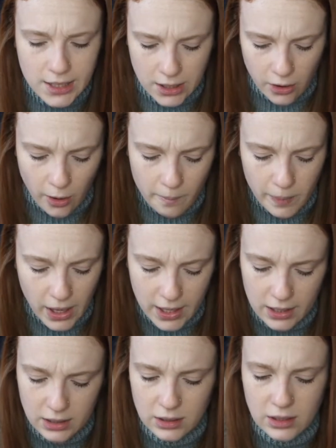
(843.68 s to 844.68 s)
knitter,
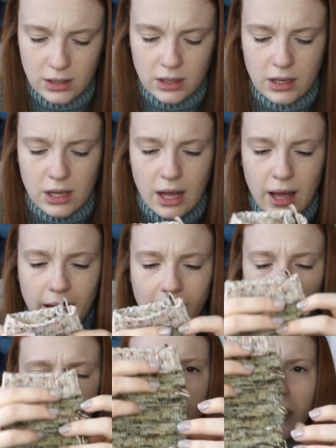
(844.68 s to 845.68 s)
but
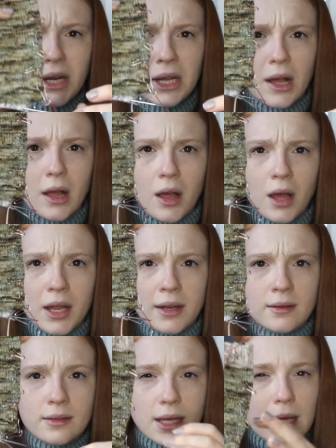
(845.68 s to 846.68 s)
I'm already
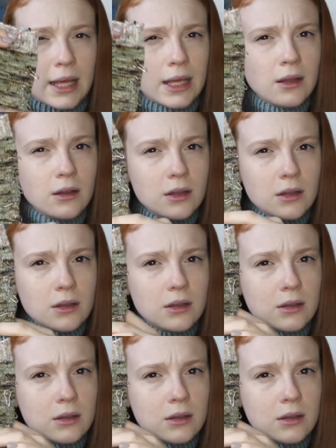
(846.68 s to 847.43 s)
on the heel.